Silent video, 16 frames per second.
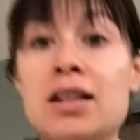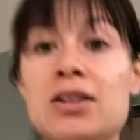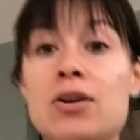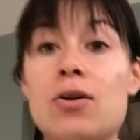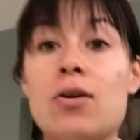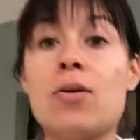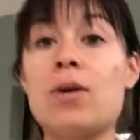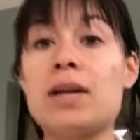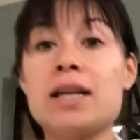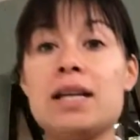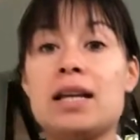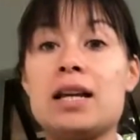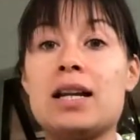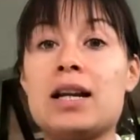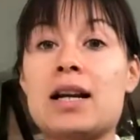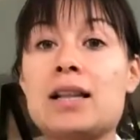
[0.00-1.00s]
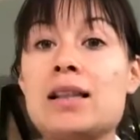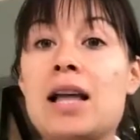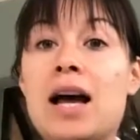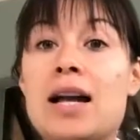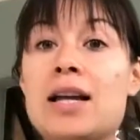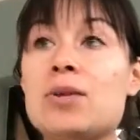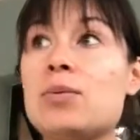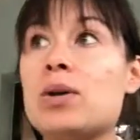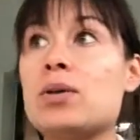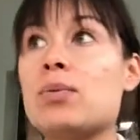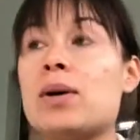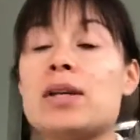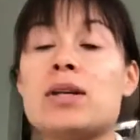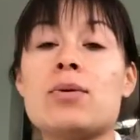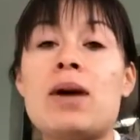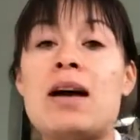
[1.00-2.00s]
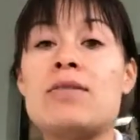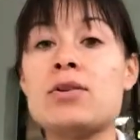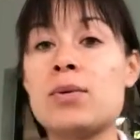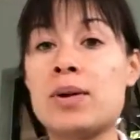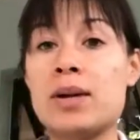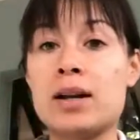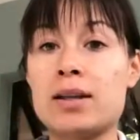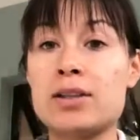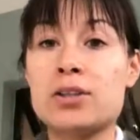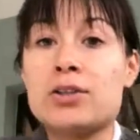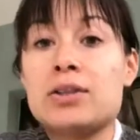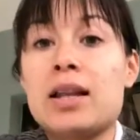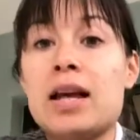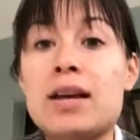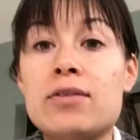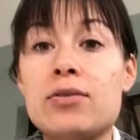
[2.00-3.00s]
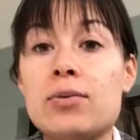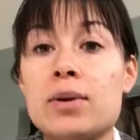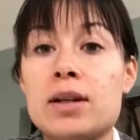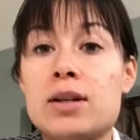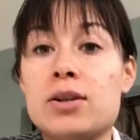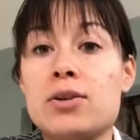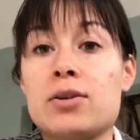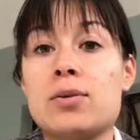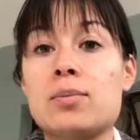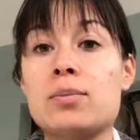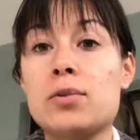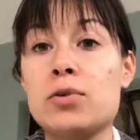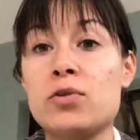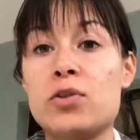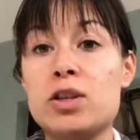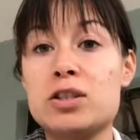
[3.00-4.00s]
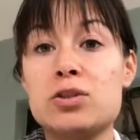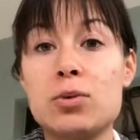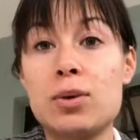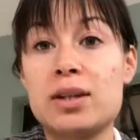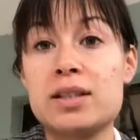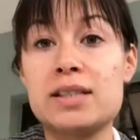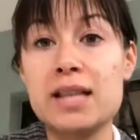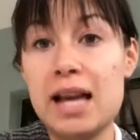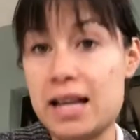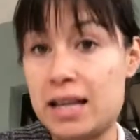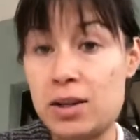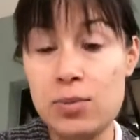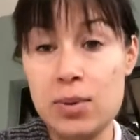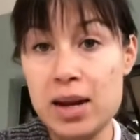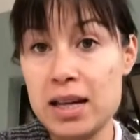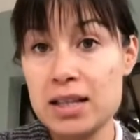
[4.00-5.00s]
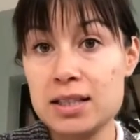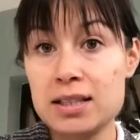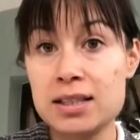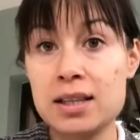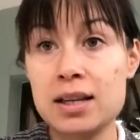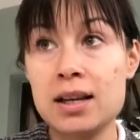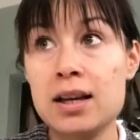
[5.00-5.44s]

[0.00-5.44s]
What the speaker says: They're already gonna align with what you have going on in your life, what you're moving towards anyways.